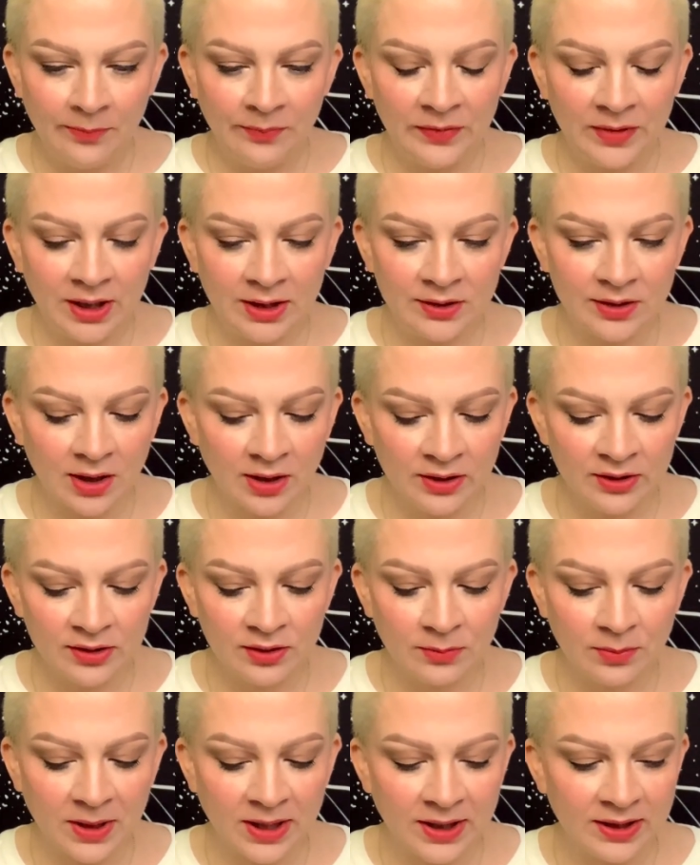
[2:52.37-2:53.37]
It's
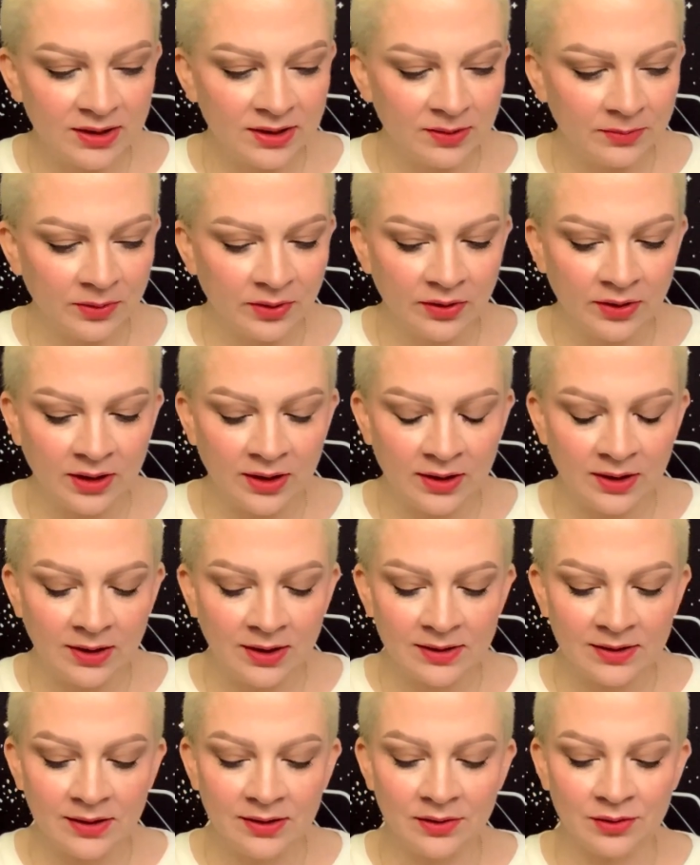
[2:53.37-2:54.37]
also possible that
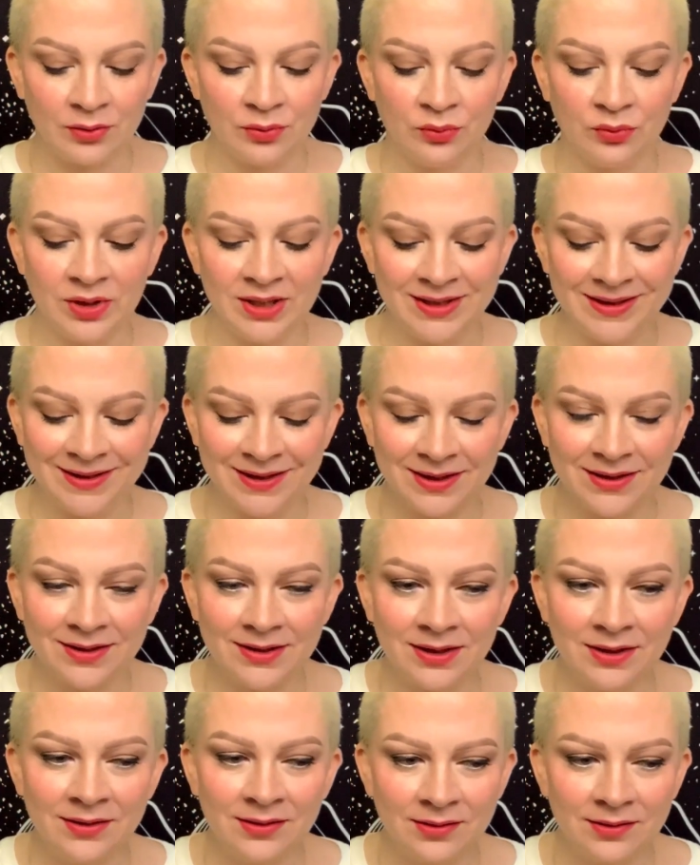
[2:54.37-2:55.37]
this is a
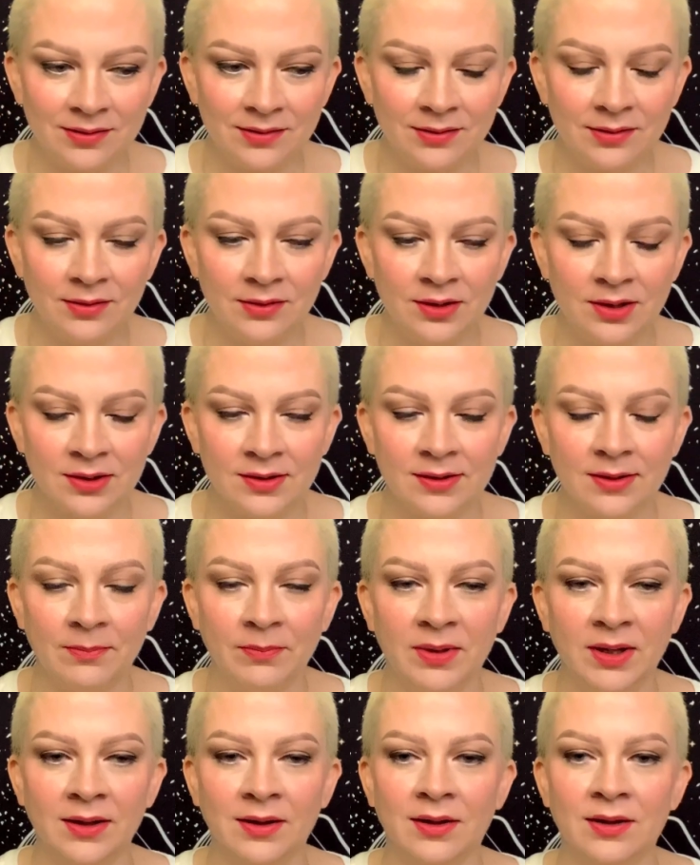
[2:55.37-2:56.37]
resistance to
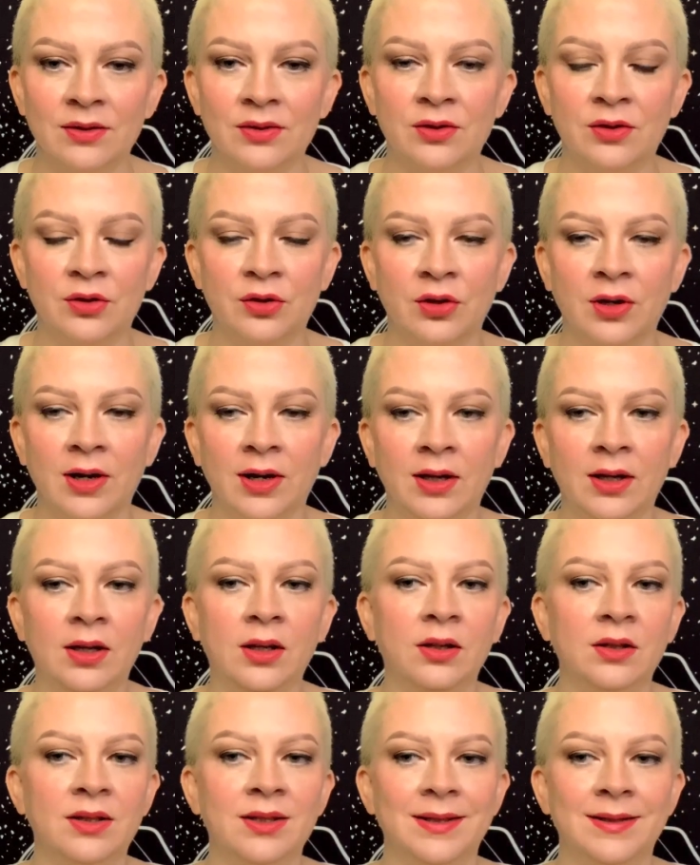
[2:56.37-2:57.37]
something that is
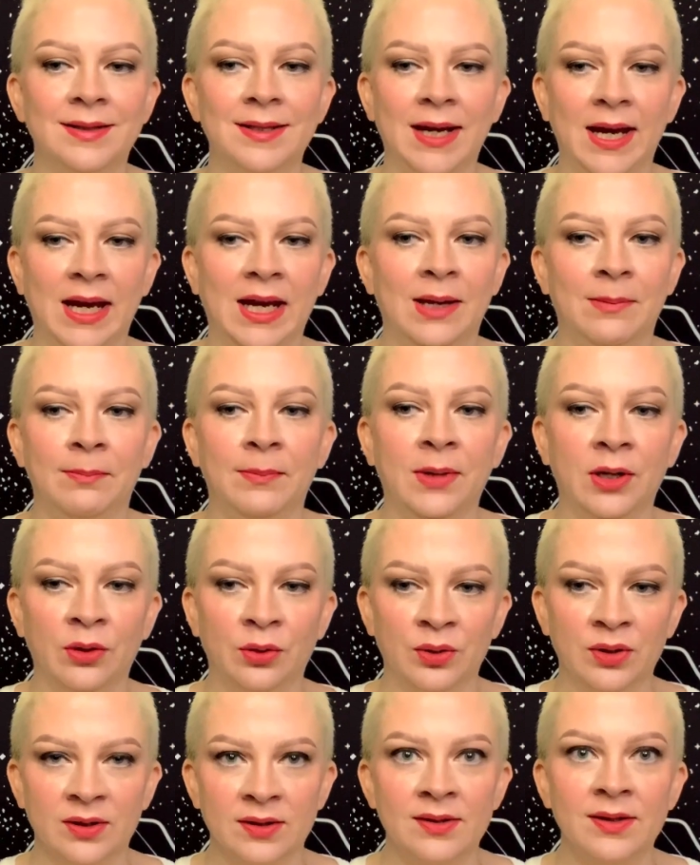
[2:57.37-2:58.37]
trying to tame
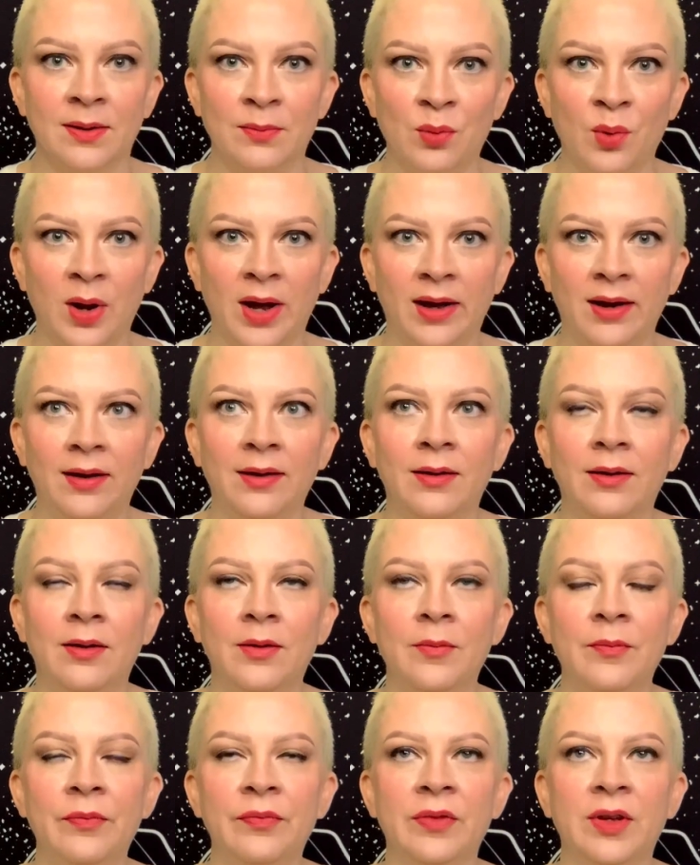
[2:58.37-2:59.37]
you in some way.
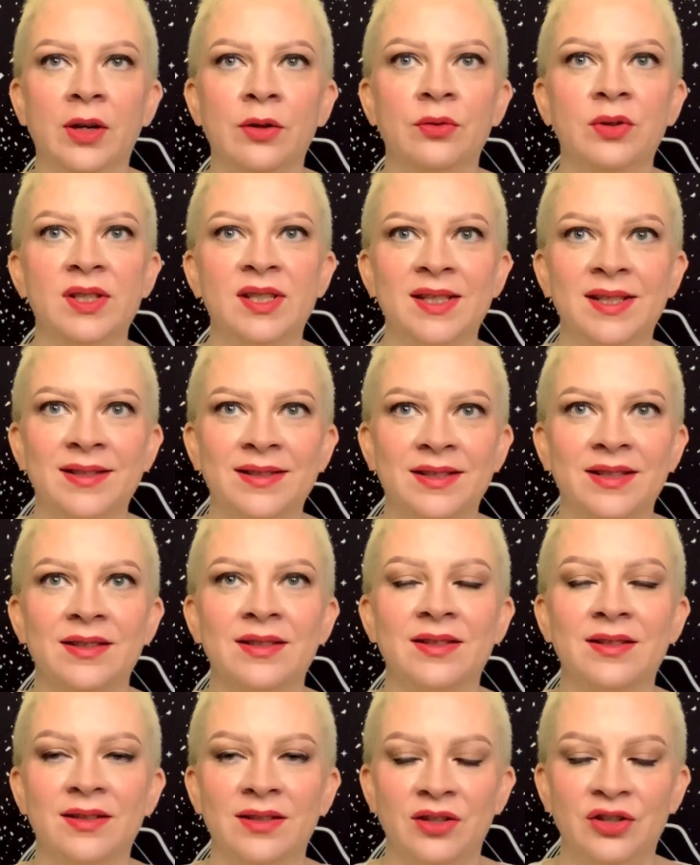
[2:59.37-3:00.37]
A
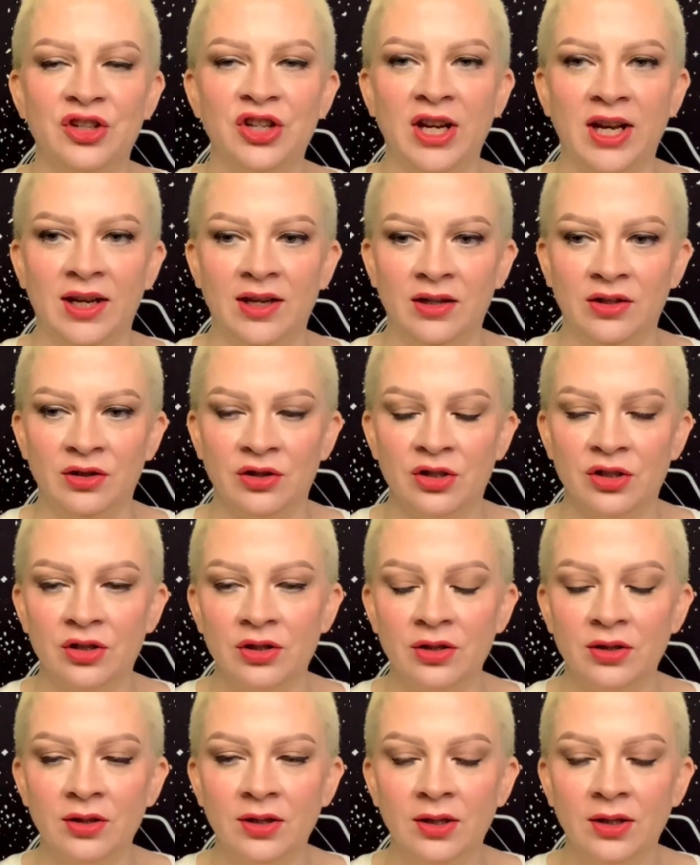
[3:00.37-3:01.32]
resistance to change.